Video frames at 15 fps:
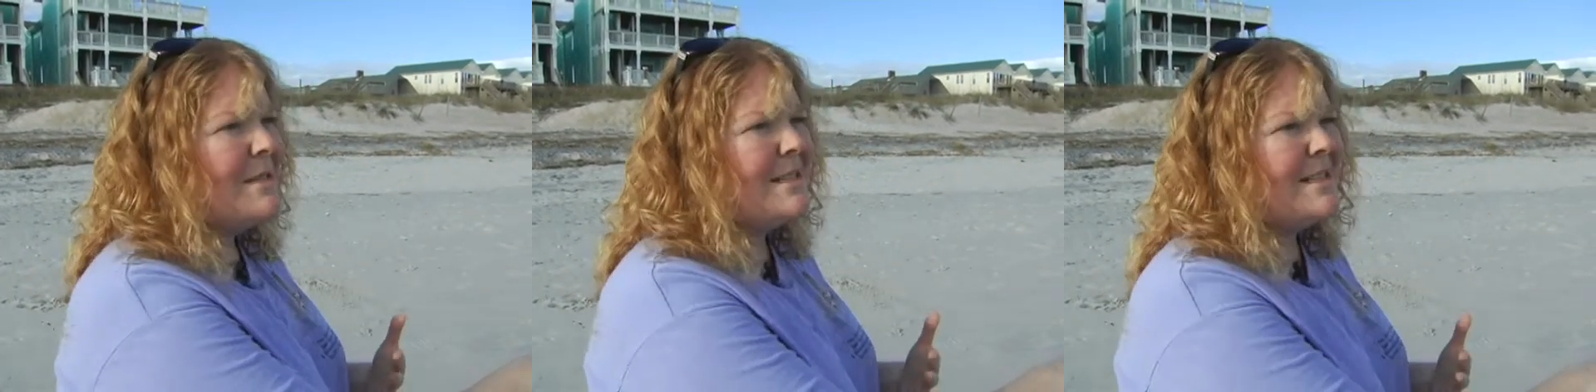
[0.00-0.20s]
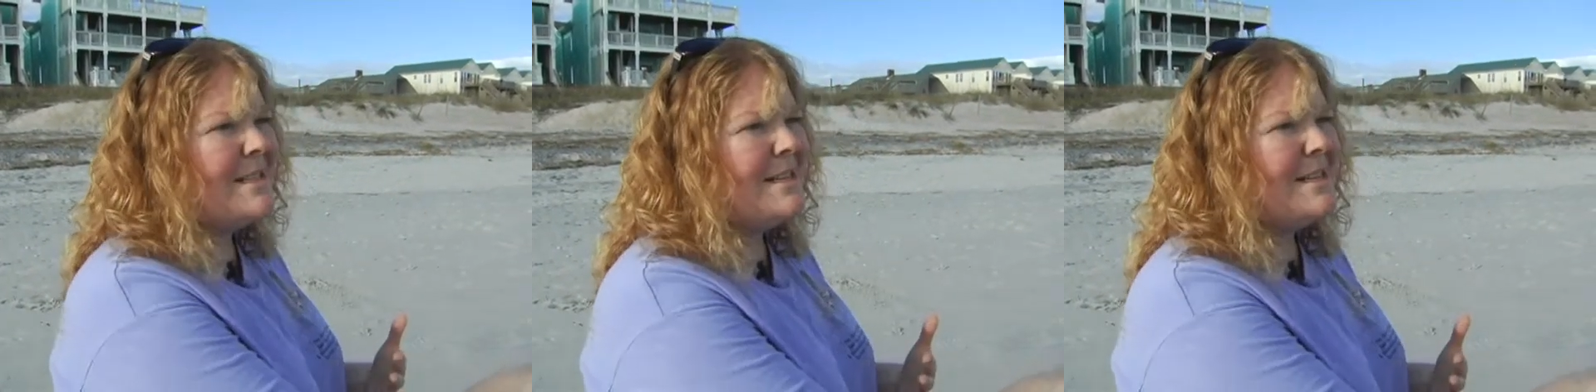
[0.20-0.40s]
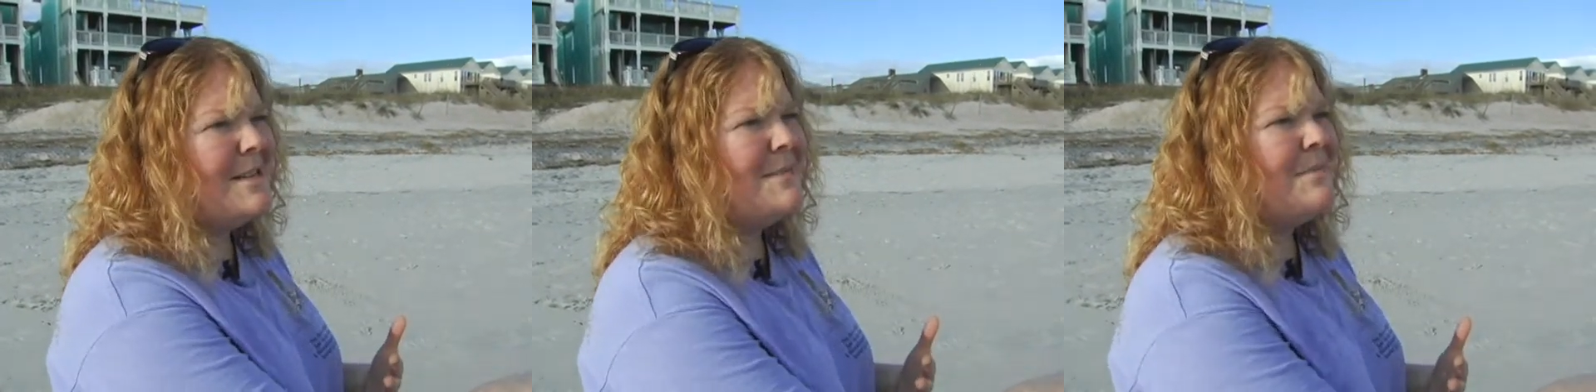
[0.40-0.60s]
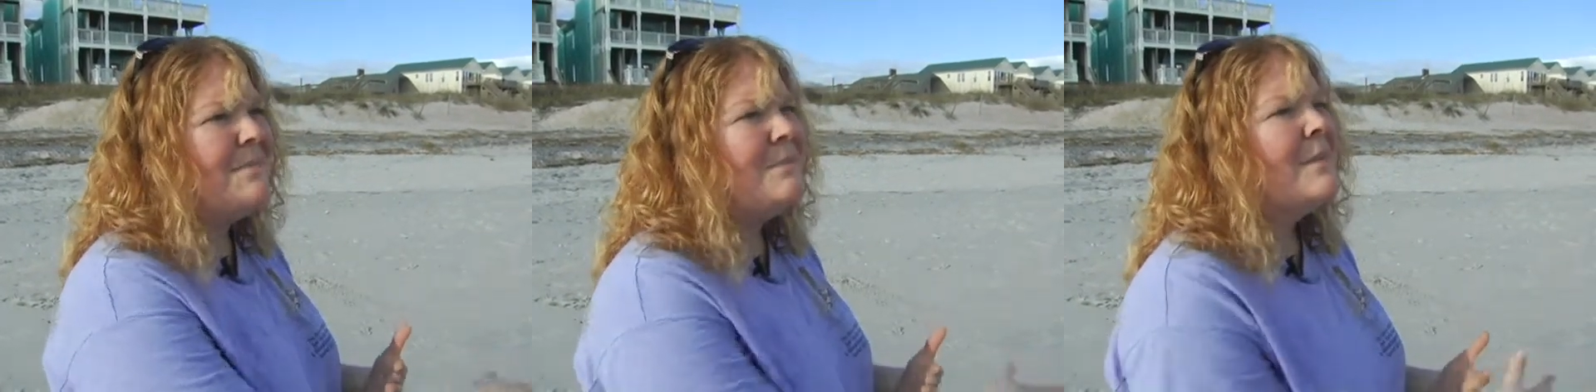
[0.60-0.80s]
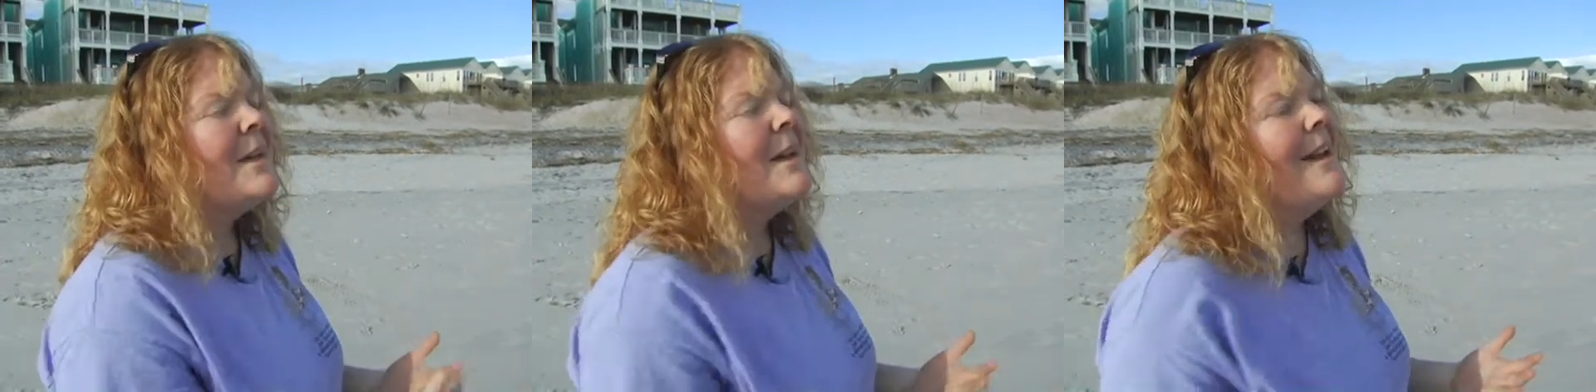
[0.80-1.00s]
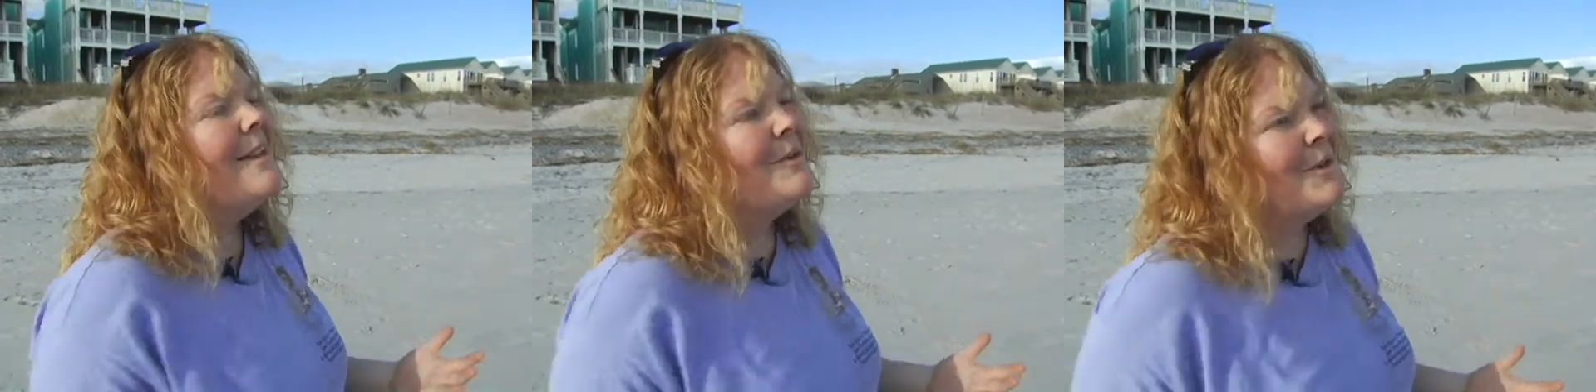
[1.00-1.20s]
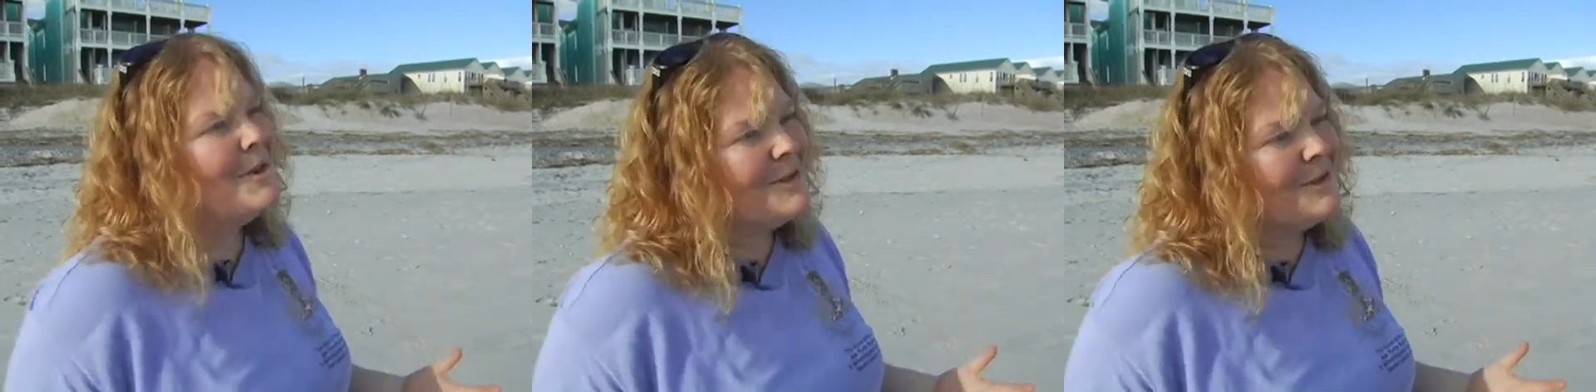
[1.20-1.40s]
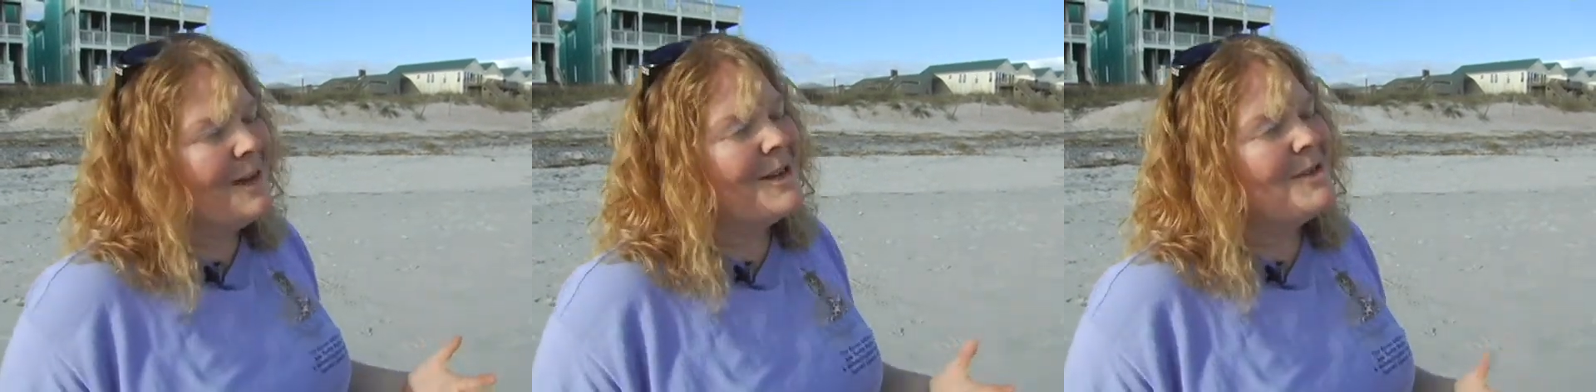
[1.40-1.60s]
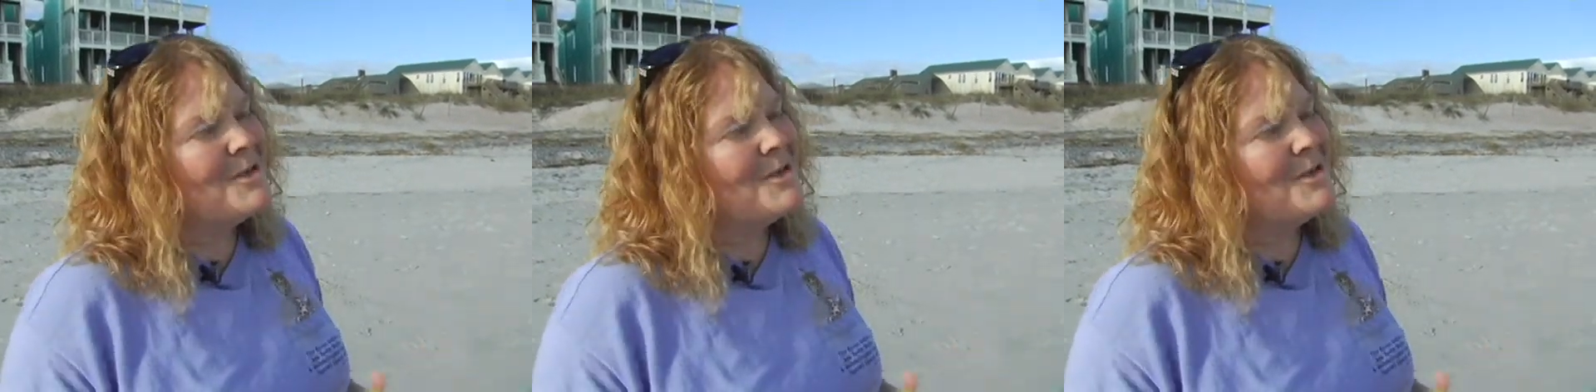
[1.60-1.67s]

to sea. Right. And then we also kind